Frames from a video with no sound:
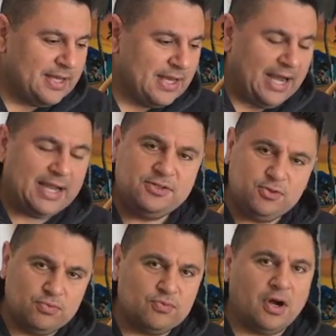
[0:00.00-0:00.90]
I
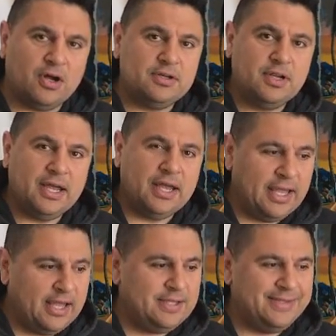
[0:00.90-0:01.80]
do run
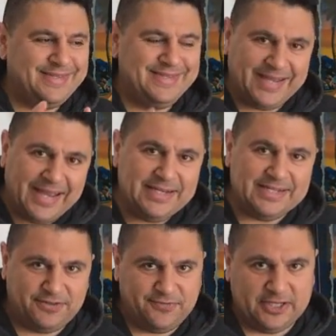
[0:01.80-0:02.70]
a
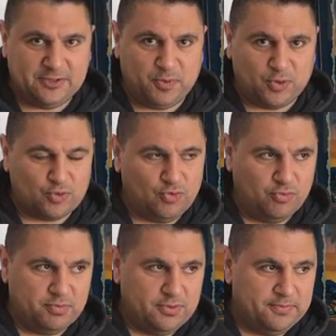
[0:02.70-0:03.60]
Danish Facebook
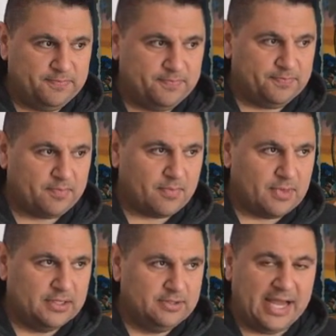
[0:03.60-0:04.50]
group.
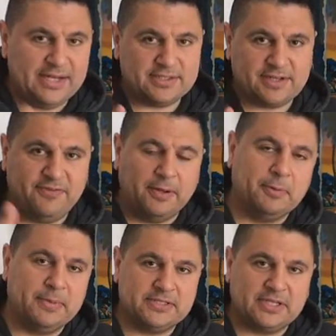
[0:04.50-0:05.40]
Dansk
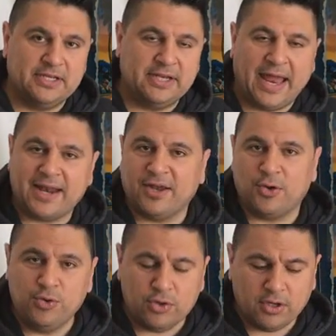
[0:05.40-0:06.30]
Flyvermaskinhandler
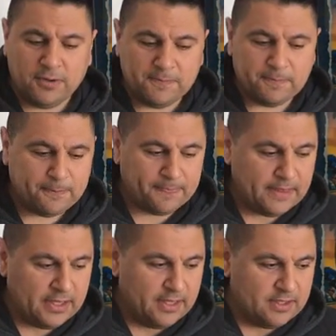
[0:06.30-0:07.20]
Hygge.
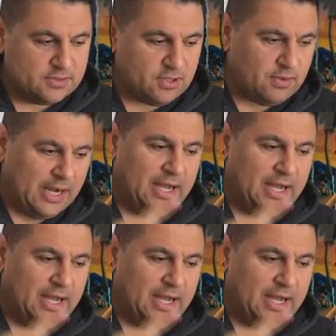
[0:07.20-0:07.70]
So